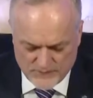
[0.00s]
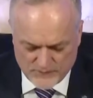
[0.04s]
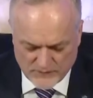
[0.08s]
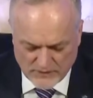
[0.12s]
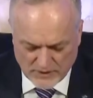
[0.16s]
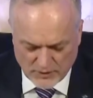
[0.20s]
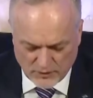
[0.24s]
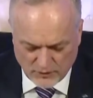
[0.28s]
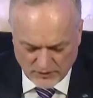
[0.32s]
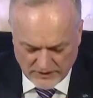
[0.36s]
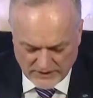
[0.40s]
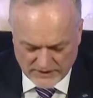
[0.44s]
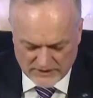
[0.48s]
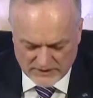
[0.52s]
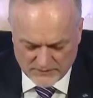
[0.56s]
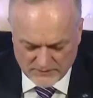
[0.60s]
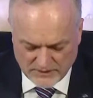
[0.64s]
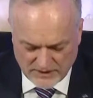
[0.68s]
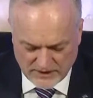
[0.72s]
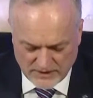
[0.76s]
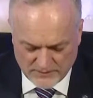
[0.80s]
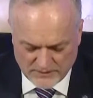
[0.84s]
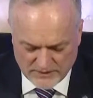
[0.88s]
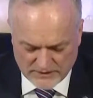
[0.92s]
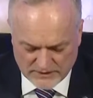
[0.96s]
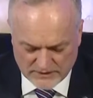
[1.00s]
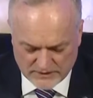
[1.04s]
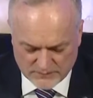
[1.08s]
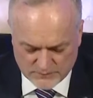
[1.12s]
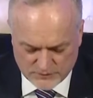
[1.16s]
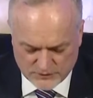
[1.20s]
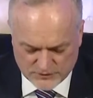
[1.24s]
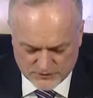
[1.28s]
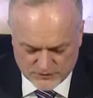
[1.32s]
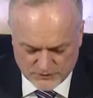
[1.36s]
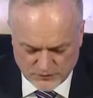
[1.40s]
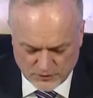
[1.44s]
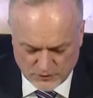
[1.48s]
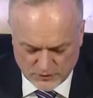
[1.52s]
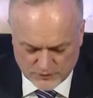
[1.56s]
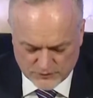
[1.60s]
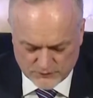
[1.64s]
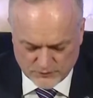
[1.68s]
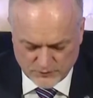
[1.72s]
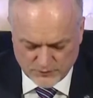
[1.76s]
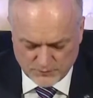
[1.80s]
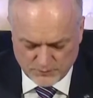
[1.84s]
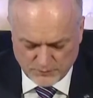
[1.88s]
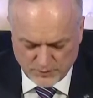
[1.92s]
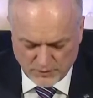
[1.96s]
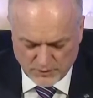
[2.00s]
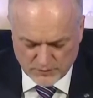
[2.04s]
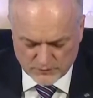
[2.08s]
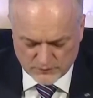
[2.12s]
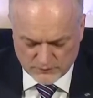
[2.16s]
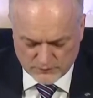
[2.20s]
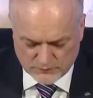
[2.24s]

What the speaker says: 30%, have rail transport account for